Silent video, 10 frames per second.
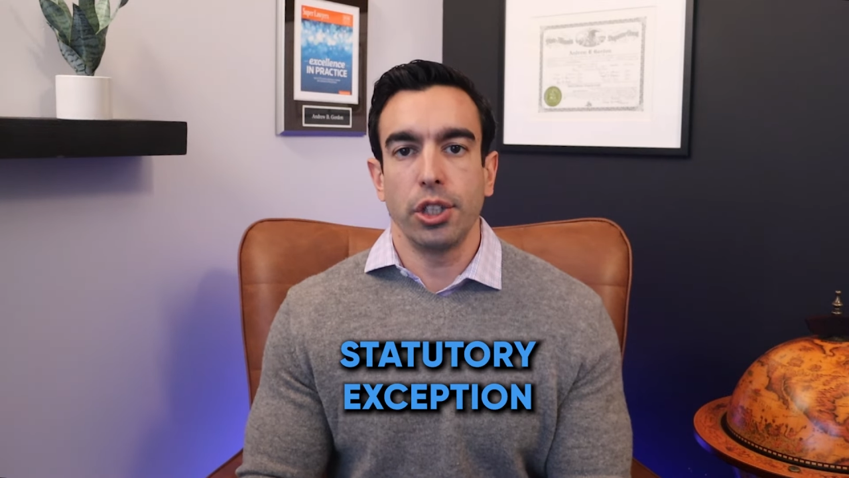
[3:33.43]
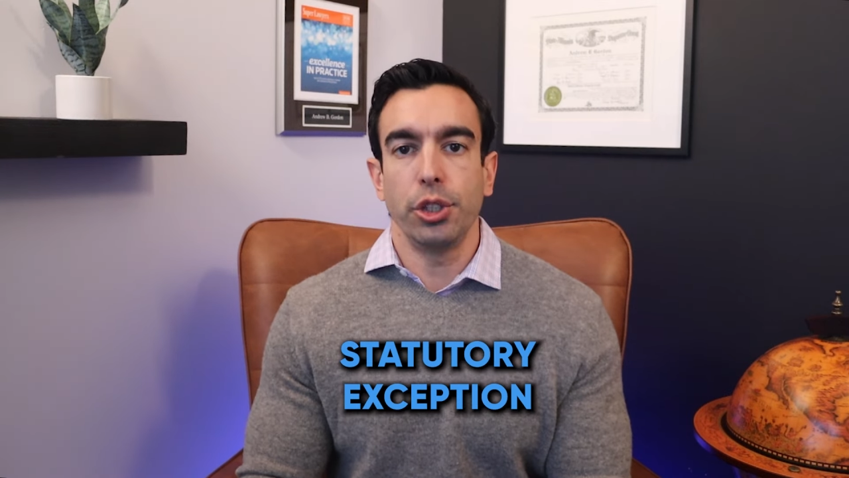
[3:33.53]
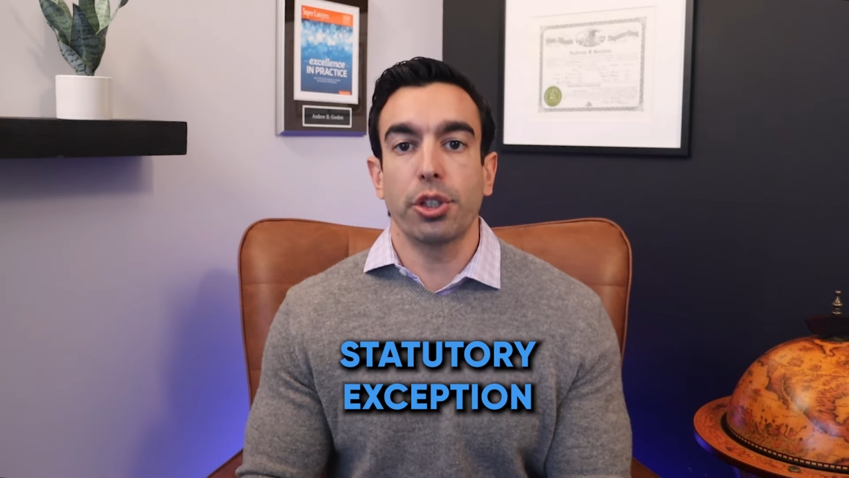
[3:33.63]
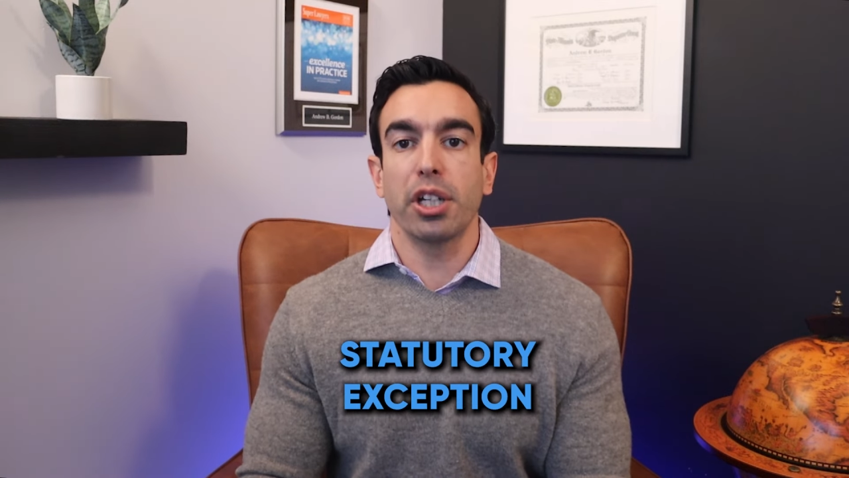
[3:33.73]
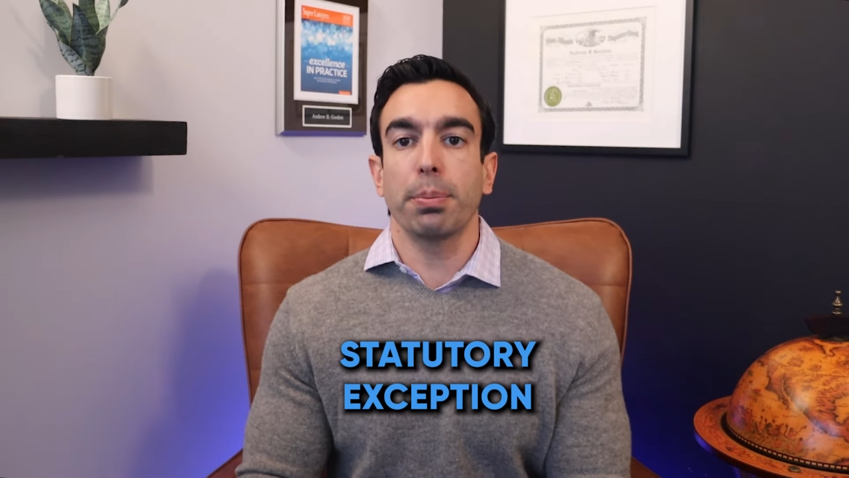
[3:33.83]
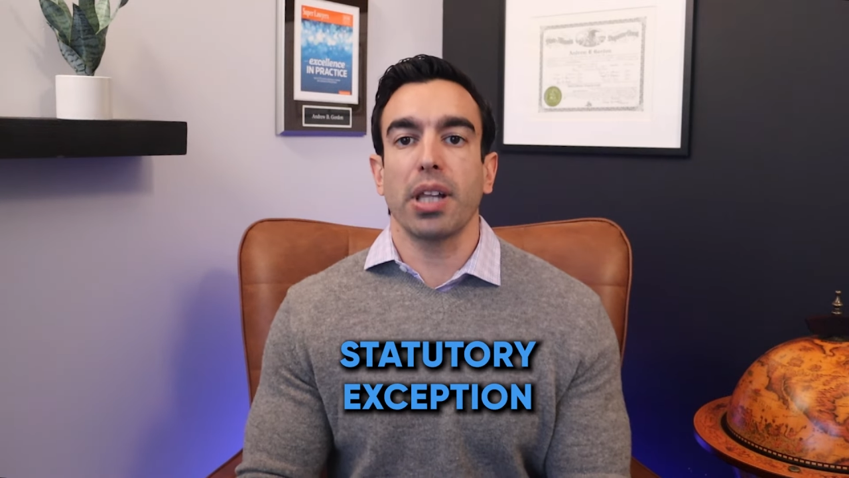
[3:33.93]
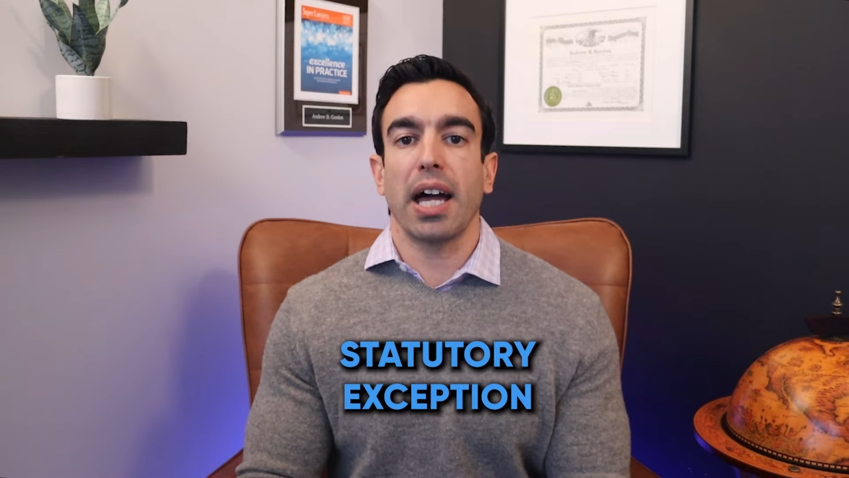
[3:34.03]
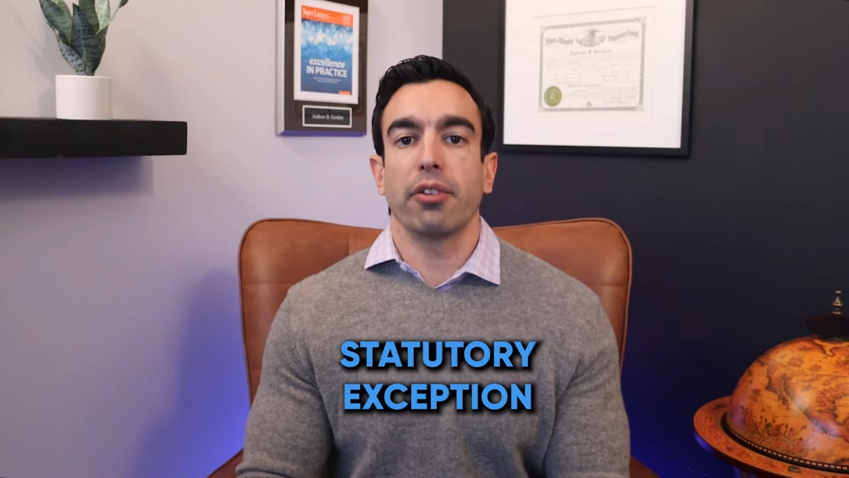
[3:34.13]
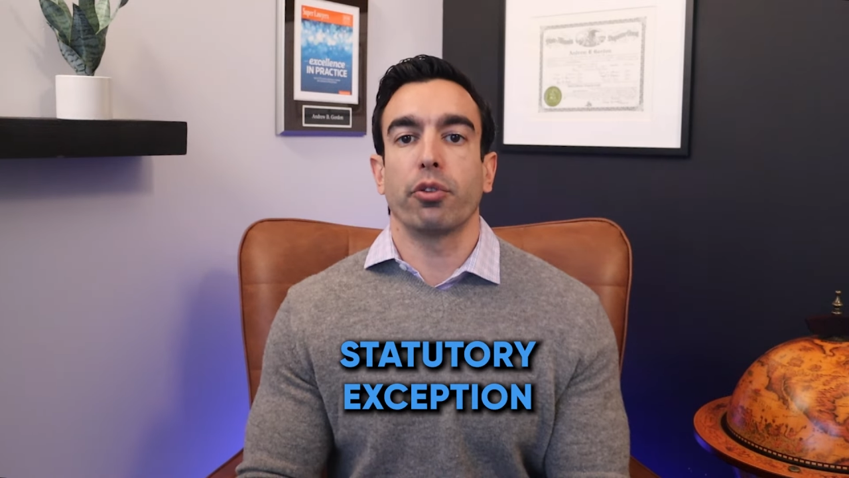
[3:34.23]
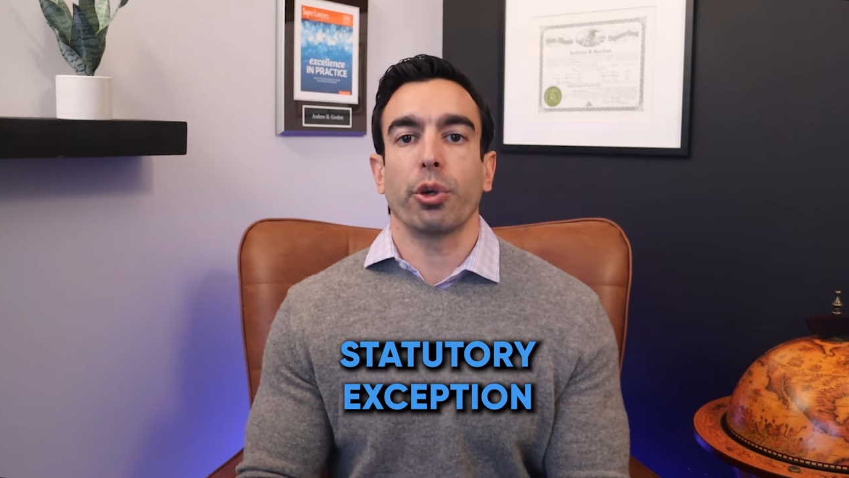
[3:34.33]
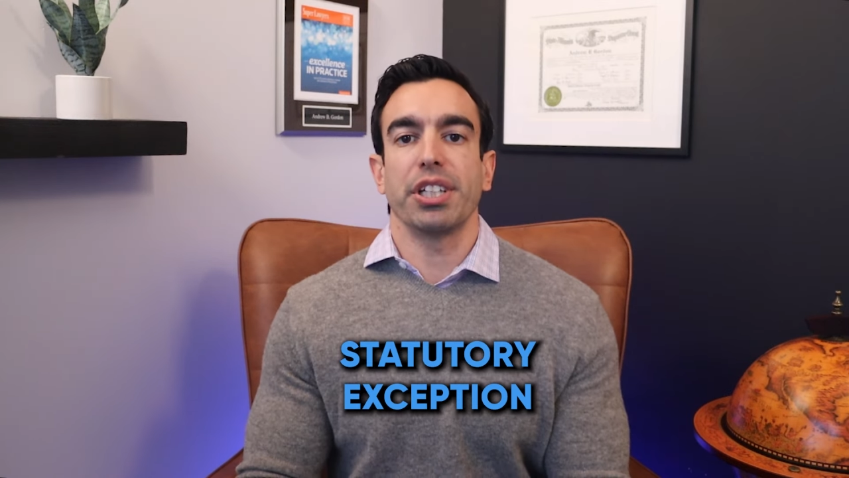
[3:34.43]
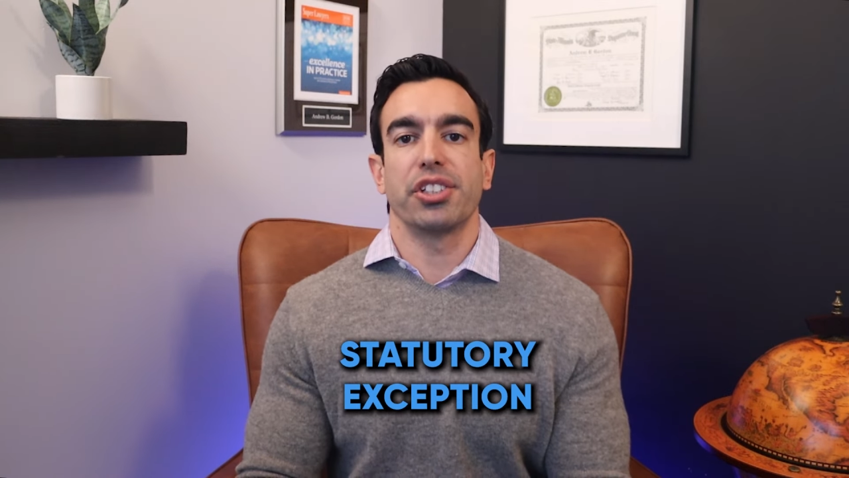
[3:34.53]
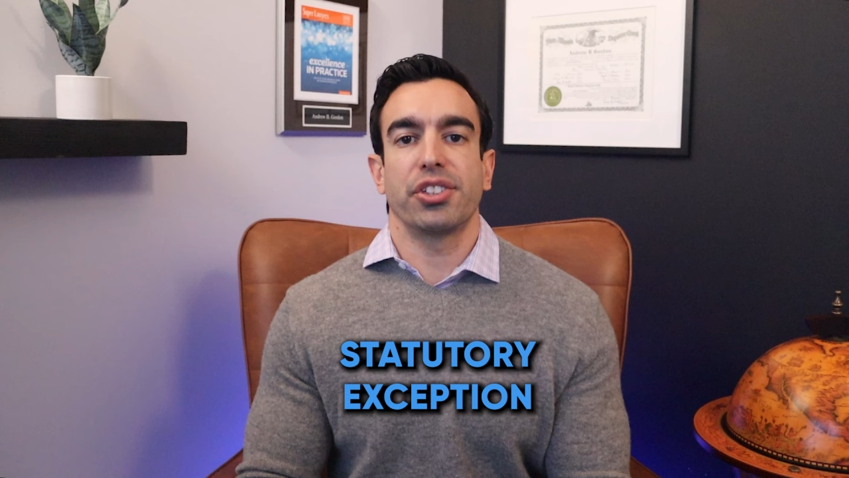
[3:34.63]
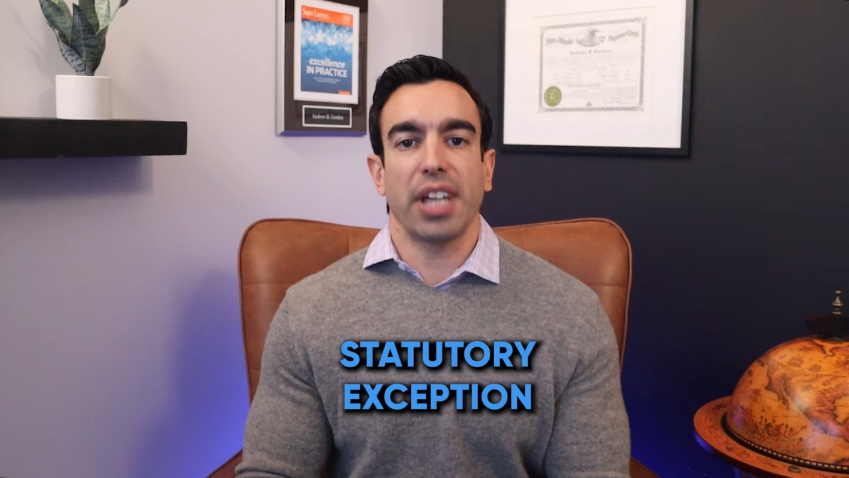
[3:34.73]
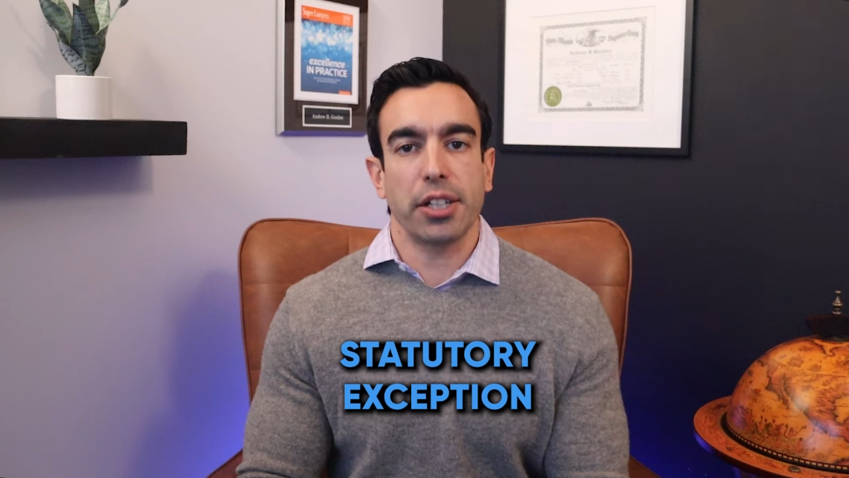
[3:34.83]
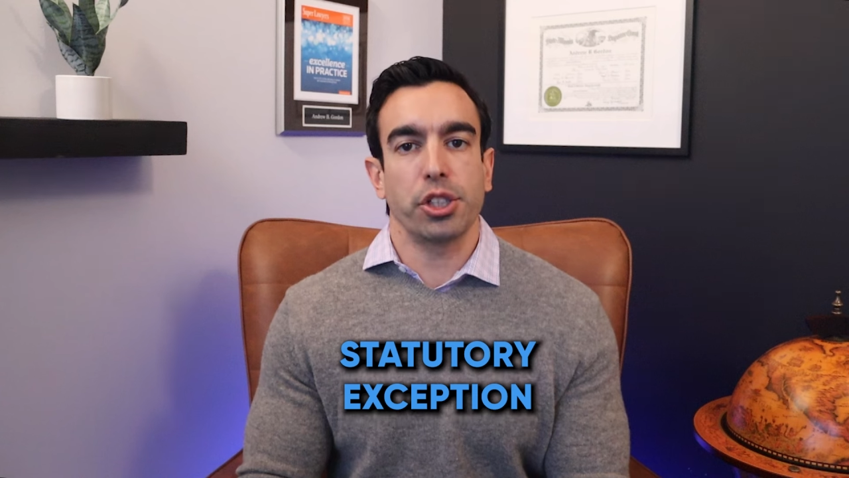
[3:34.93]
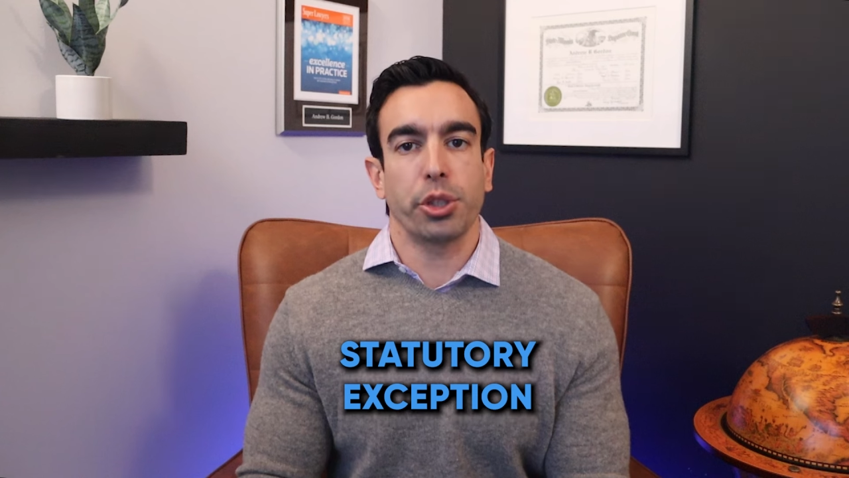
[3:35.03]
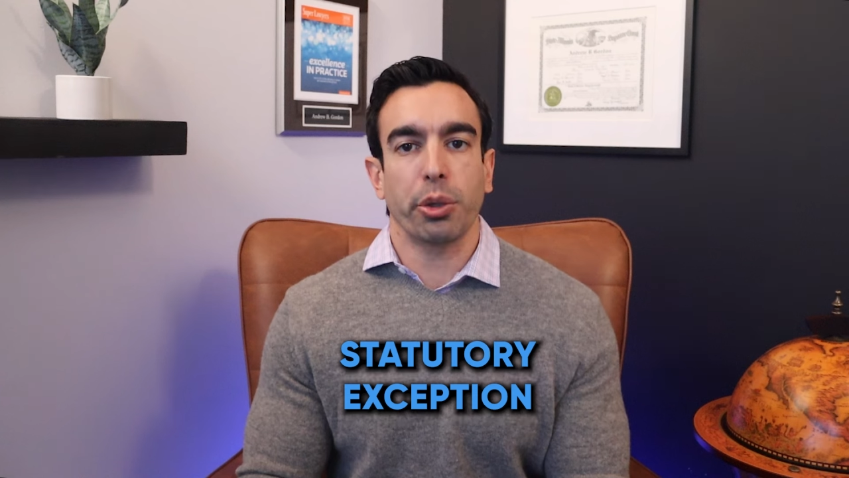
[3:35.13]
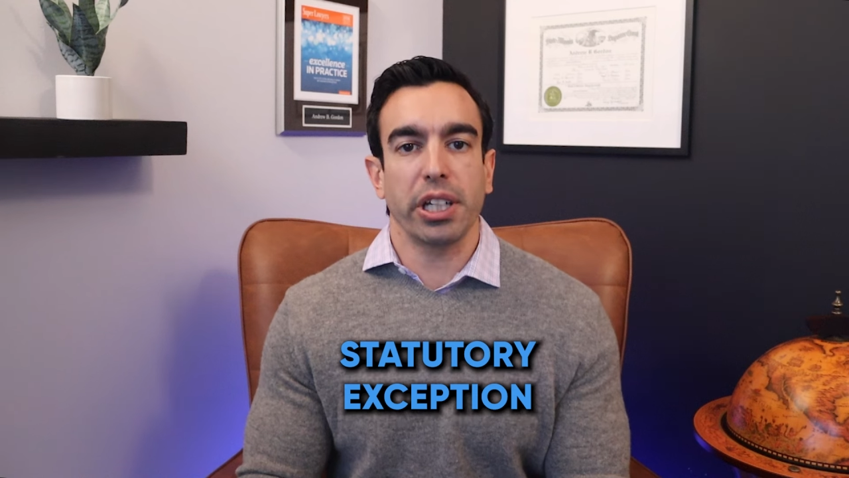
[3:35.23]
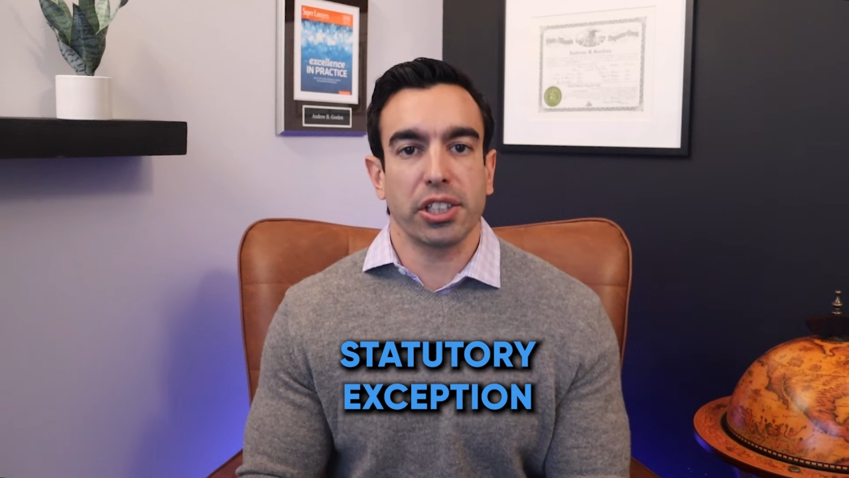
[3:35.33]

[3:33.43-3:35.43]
You can apply for a statutory